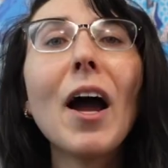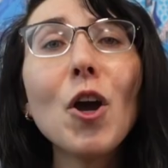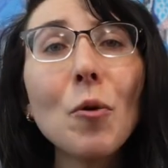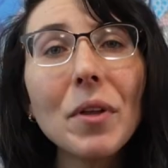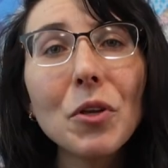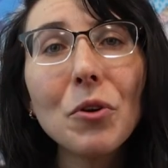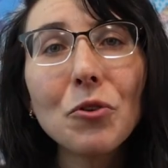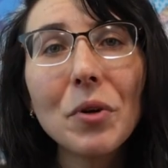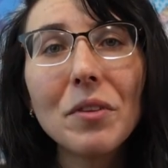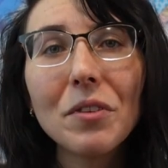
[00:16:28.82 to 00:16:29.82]
I hope that you
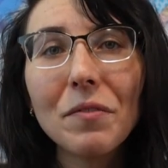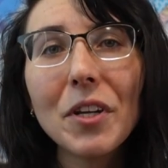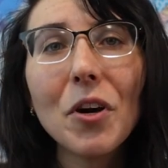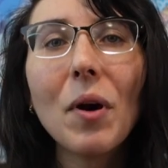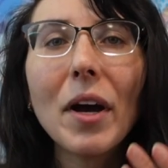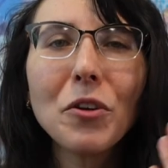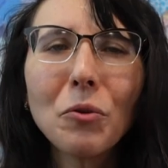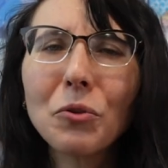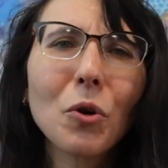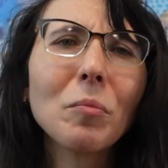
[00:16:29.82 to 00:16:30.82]
enjoyed this video. I
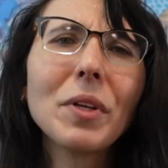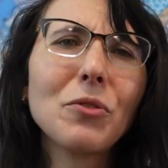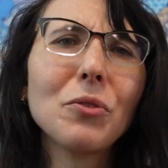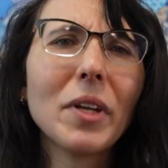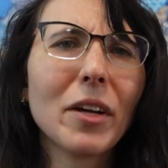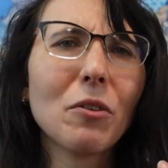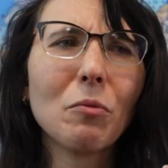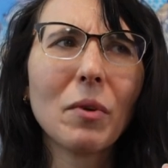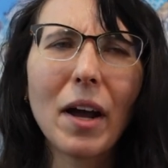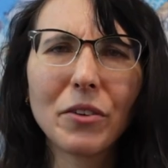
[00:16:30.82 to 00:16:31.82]
don't normally do like
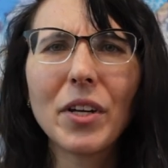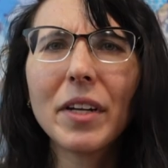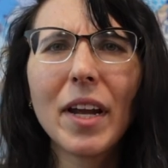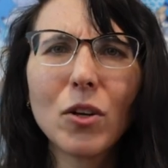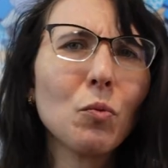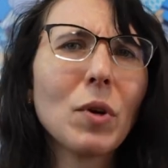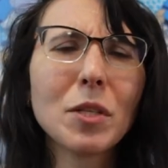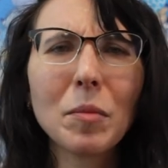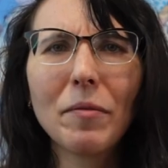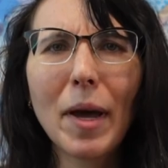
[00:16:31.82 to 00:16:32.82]
uh, dedicated
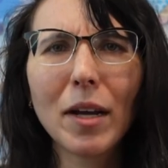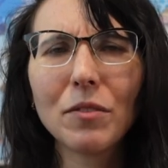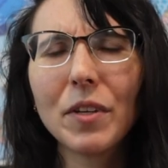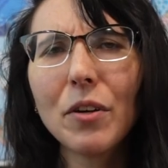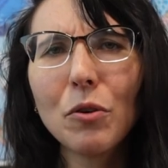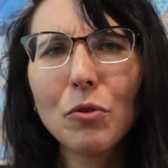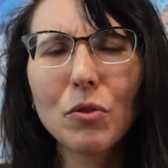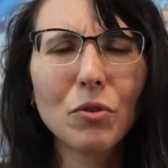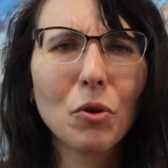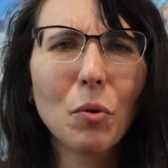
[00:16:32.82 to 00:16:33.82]
What's in My Bags videos,
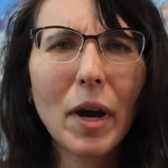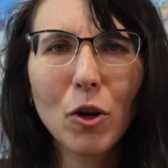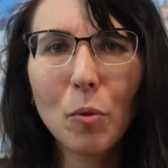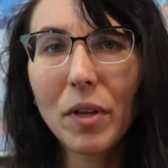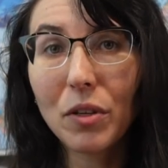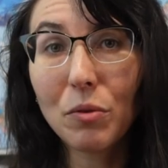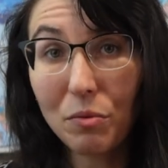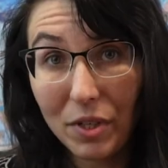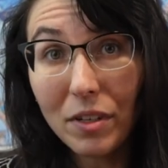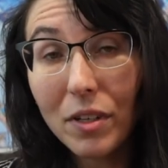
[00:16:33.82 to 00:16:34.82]
so I hope that you
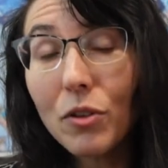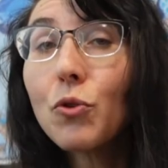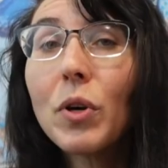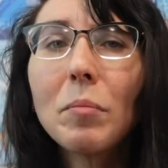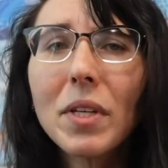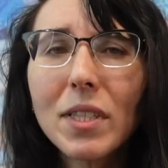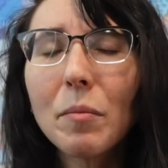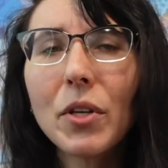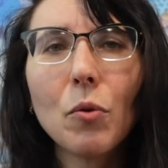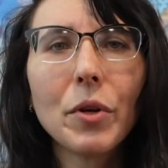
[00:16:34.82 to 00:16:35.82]
did enjoy. Please let
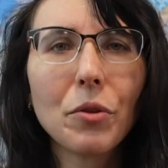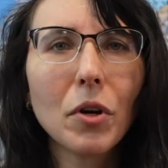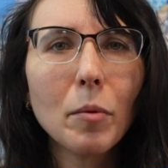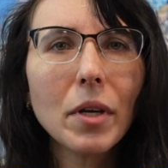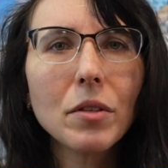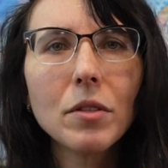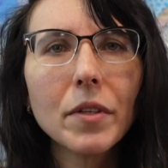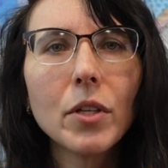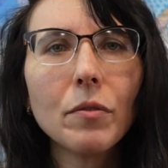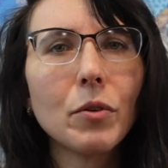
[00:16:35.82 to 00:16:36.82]
me know what you thought about this
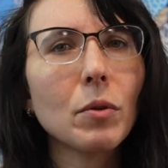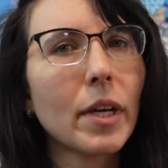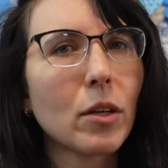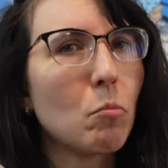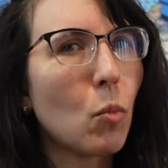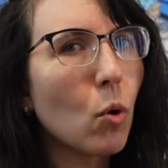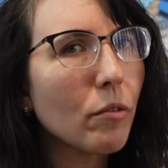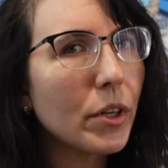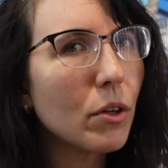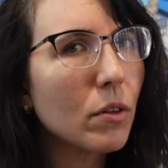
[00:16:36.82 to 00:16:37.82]
video, if you would like more
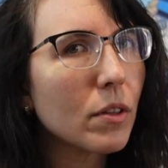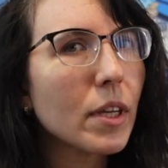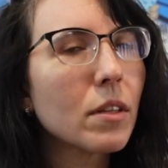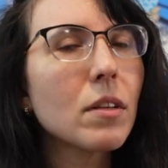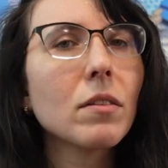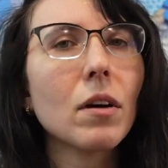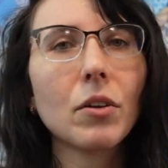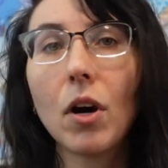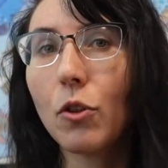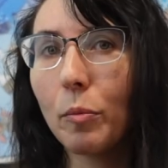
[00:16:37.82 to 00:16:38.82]
videos like this
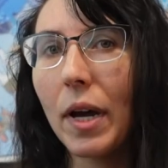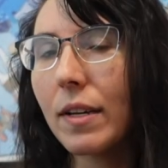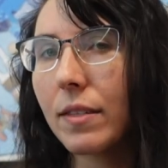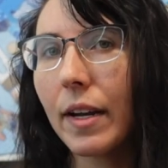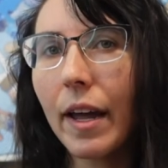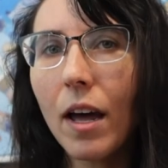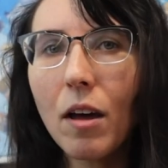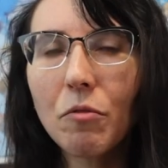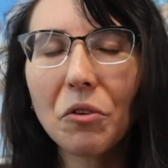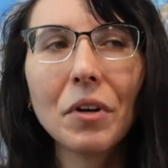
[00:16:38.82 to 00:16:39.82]
on other bags that I
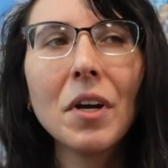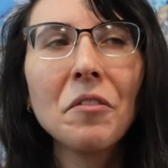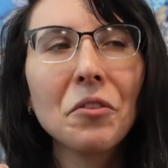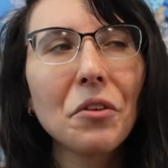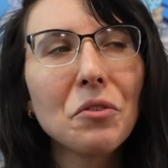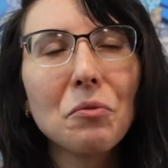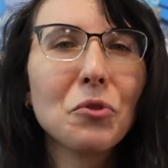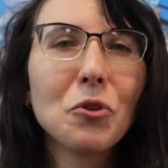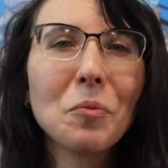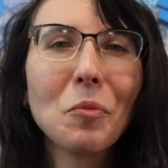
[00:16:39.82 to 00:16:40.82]
have, or if you thought this was
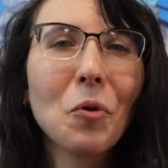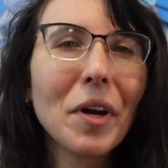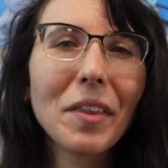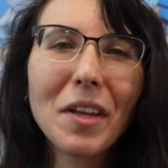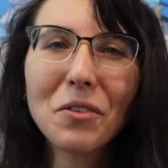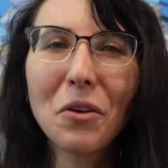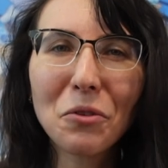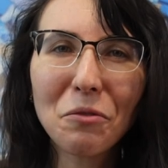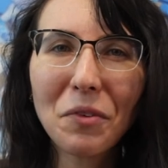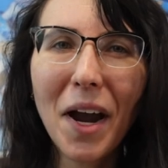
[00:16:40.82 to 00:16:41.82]
super boring, that's
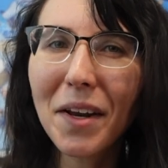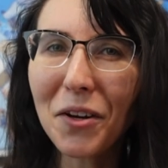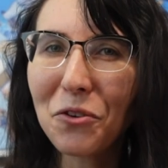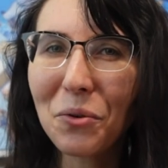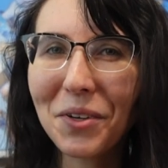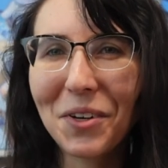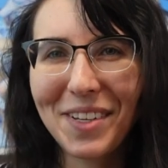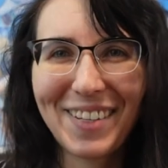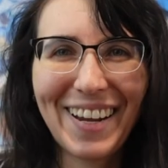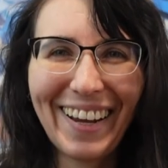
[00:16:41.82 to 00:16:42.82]
also fine, I do
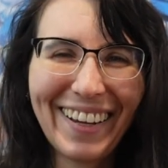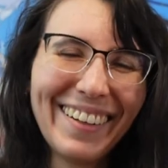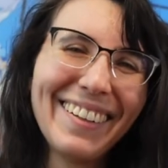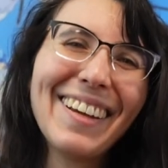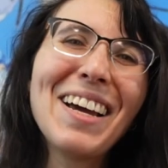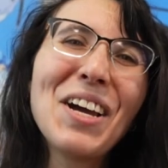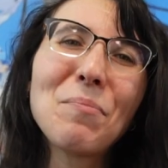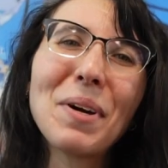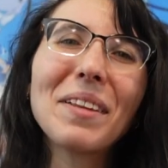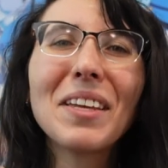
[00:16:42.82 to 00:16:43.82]
understand.
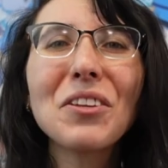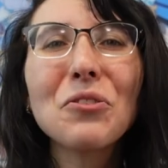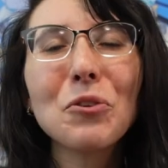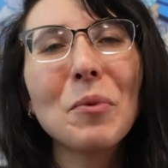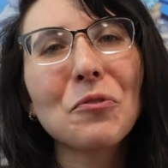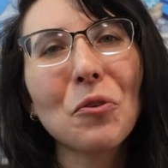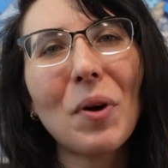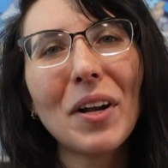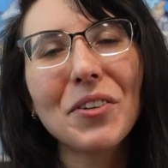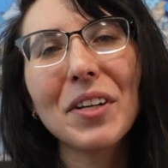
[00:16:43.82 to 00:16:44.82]
But thank you so much for
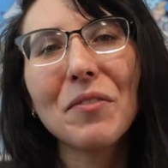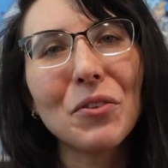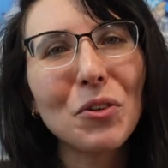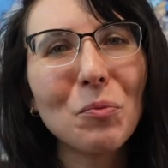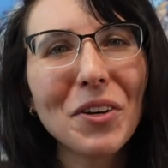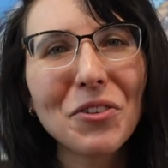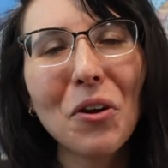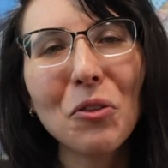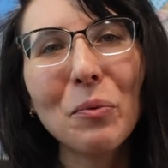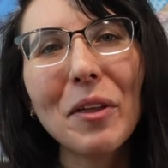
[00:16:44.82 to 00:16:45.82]
watching. If you did watch it
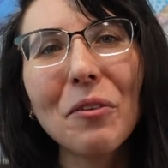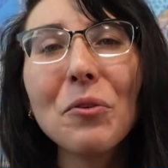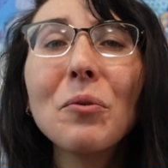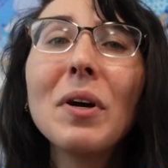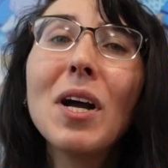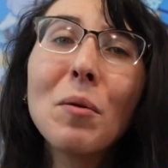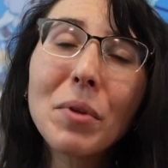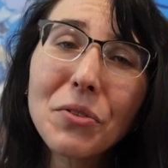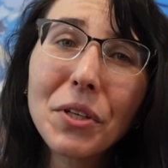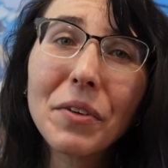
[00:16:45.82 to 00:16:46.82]
all the way through,
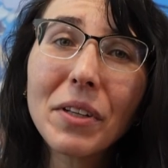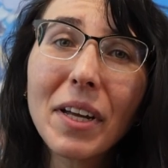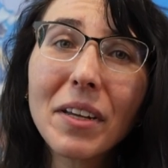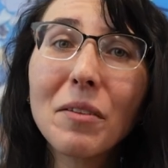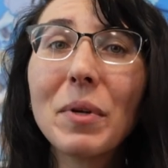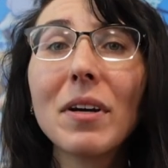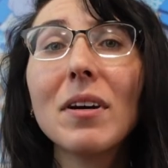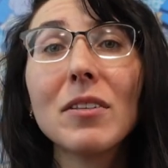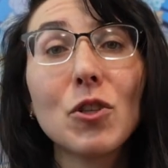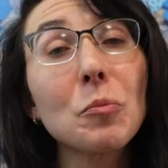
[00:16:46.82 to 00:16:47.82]
please give it a like
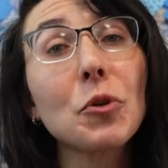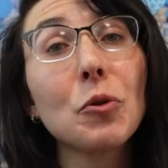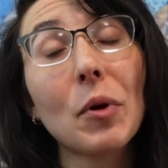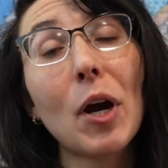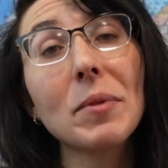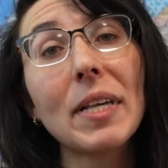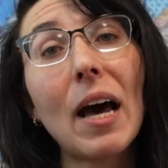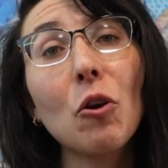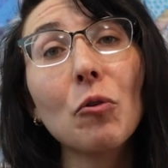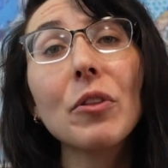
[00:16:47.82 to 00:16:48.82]
because it super duper helps the
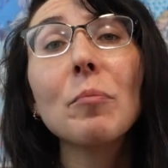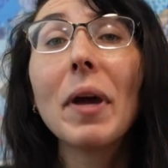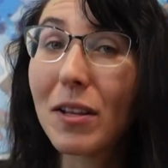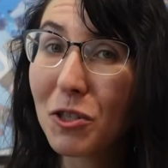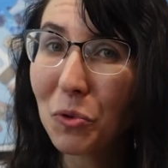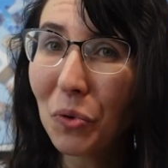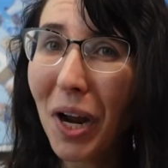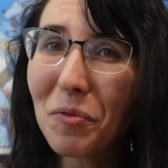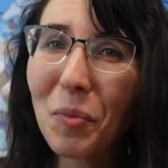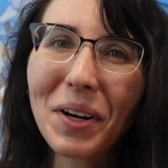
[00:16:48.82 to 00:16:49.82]
algorithm and
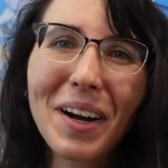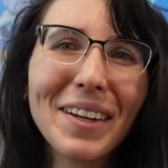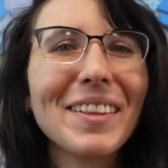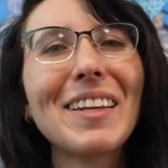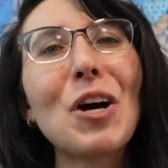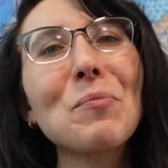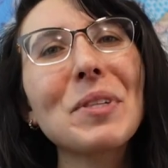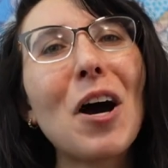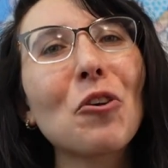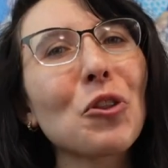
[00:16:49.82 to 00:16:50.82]
subscribe for more content that helps
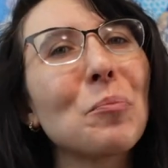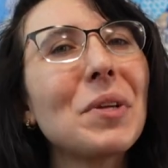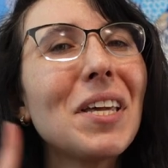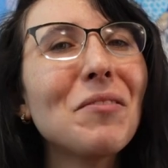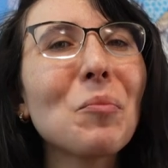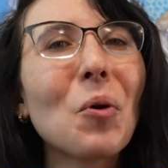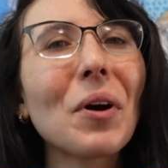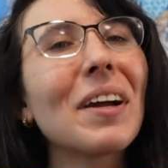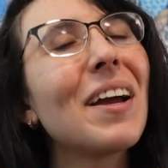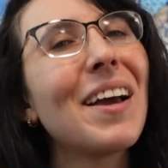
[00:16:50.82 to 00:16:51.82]
the algorithm even
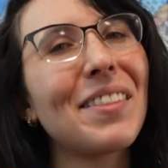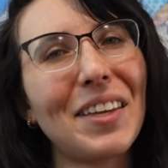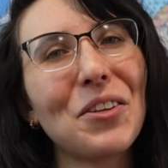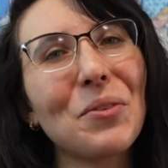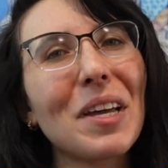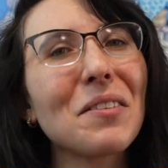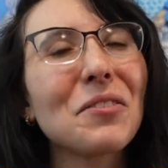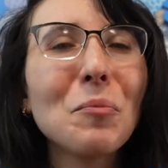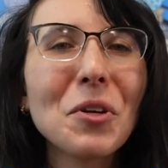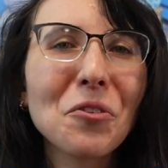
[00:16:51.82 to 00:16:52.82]
more. Thank you again
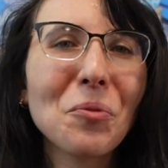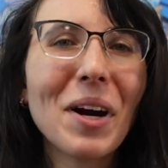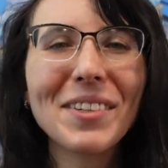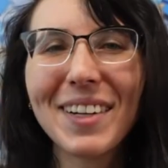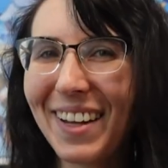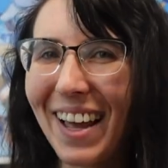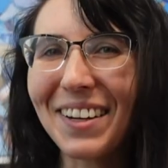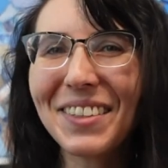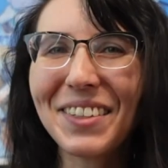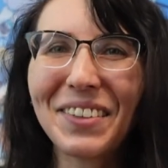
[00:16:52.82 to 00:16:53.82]
so much for watching and
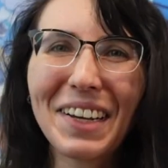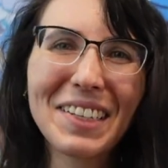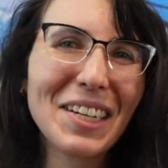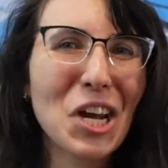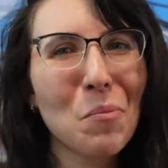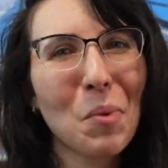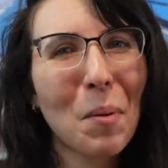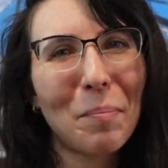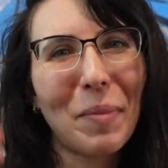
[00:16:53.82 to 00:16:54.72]
I'll see you next time.